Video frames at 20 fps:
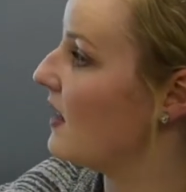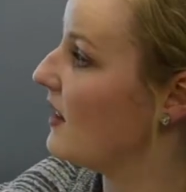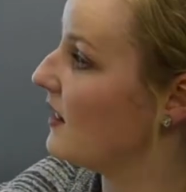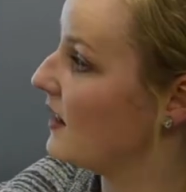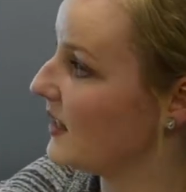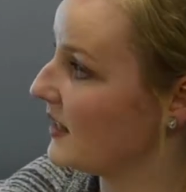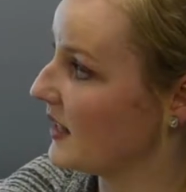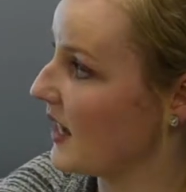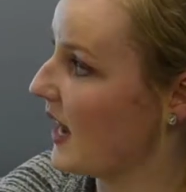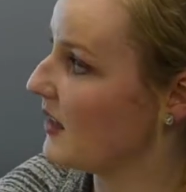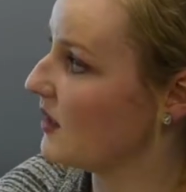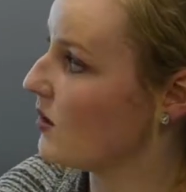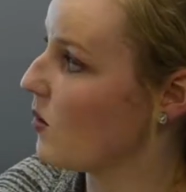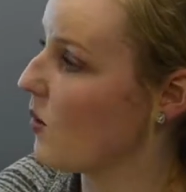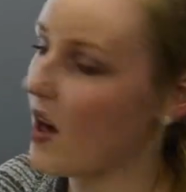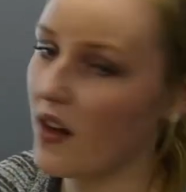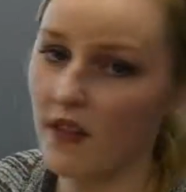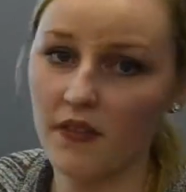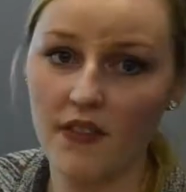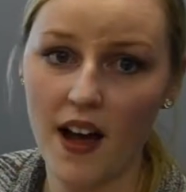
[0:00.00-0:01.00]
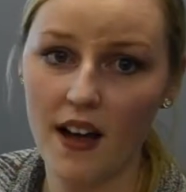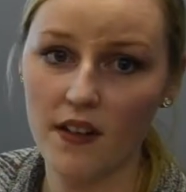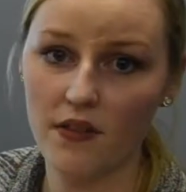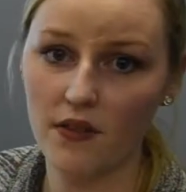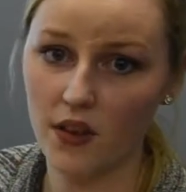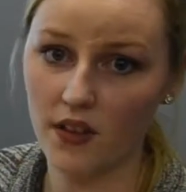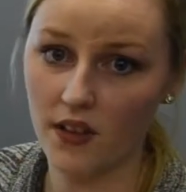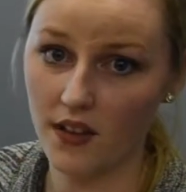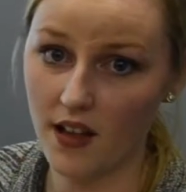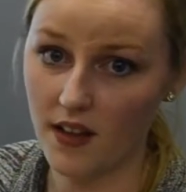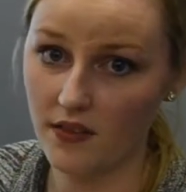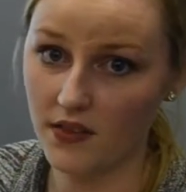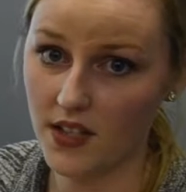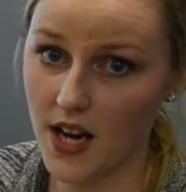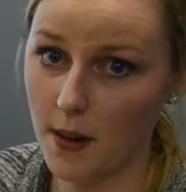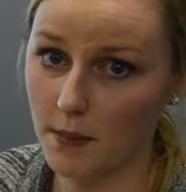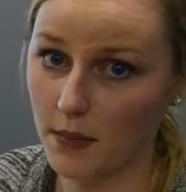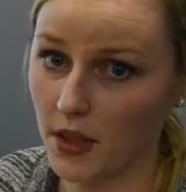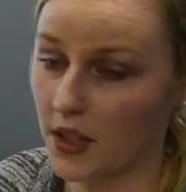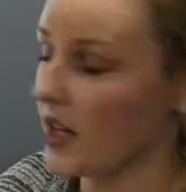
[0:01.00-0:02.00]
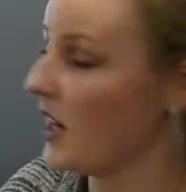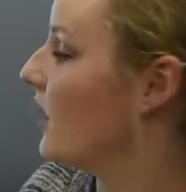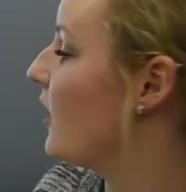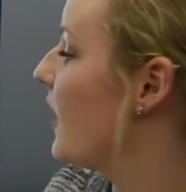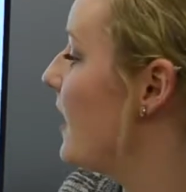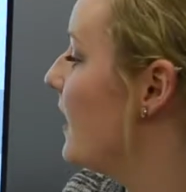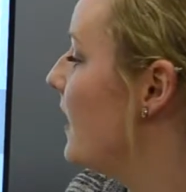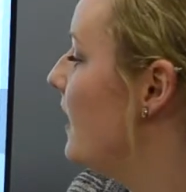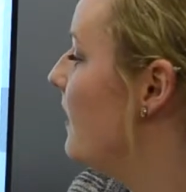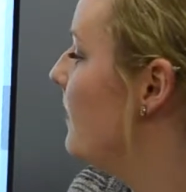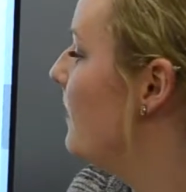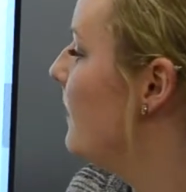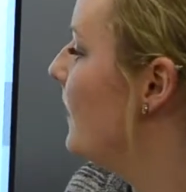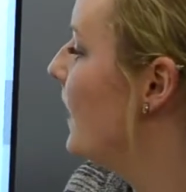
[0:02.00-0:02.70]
in this case, qualify for the Lifetime Learning Credit.